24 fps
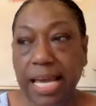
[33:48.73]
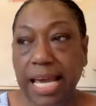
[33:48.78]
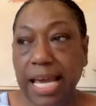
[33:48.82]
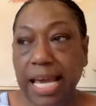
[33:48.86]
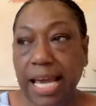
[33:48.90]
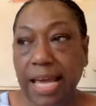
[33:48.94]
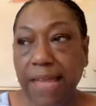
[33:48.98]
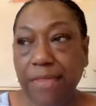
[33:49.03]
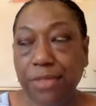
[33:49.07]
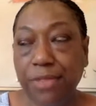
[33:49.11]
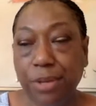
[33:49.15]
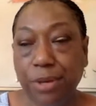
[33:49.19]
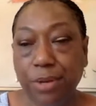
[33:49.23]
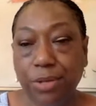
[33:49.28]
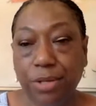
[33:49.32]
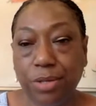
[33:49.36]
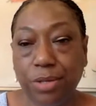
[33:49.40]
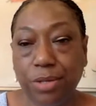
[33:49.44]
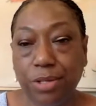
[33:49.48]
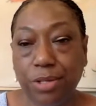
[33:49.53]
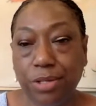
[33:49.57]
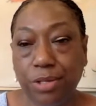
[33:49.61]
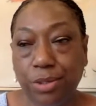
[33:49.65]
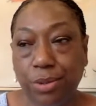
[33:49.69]
And those are
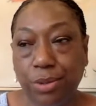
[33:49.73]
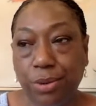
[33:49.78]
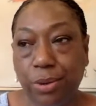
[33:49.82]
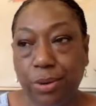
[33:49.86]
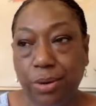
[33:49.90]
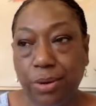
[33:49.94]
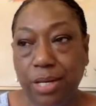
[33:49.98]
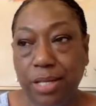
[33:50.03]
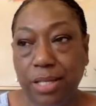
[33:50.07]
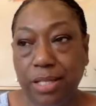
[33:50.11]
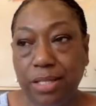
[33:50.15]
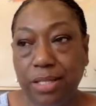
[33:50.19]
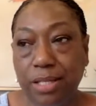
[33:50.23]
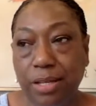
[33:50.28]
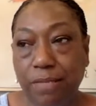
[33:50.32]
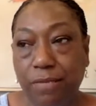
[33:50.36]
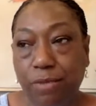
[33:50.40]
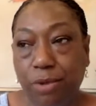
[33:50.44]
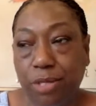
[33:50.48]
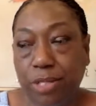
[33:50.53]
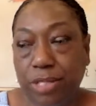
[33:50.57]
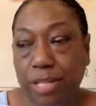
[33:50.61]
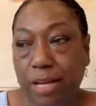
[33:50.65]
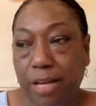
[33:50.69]
the stories,
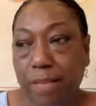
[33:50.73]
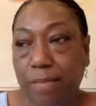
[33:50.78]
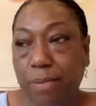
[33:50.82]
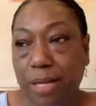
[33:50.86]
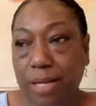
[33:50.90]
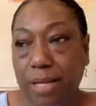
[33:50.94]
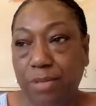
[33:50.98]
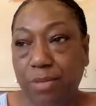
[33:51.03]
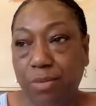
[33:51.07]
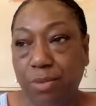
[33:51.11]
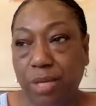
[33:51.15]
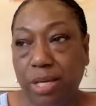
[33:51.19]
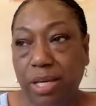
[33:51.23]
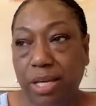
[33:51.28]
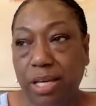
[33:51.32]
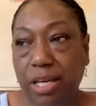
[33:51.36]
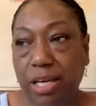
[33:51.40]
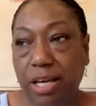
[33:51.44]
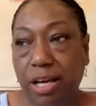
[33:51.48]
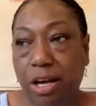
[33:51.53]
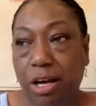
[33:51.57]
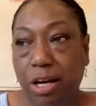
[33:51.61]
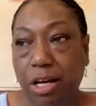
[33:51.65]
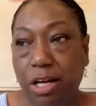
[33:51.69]
for example, as
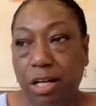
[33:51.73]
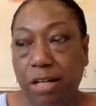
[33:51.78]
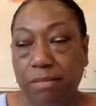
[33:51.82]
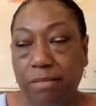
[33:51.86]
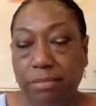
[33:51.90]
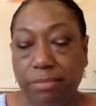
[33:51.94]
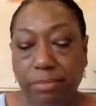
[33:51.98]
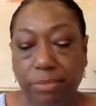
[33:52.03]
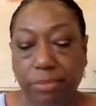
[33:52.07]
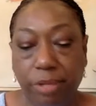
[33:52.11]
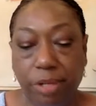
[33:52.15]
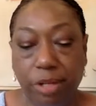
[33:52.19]
we are,